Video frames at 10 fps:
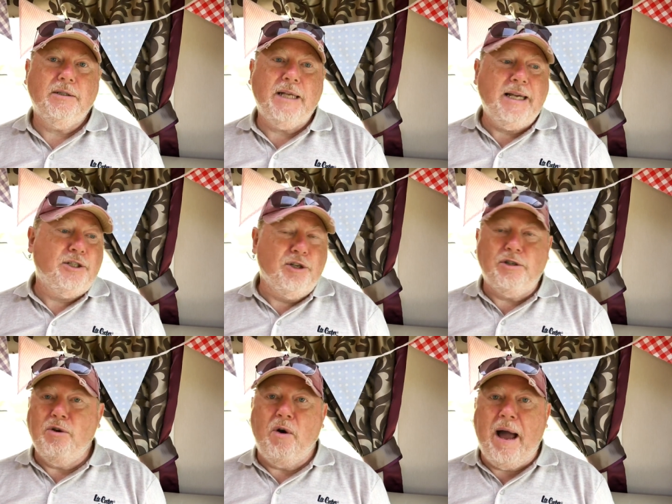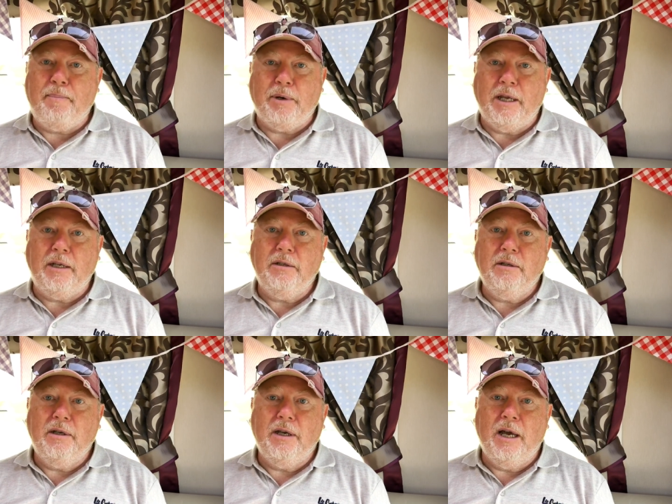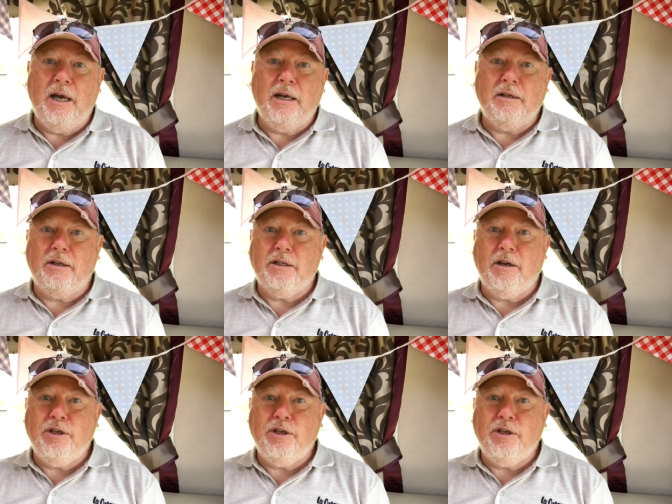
that's just not happening because uh,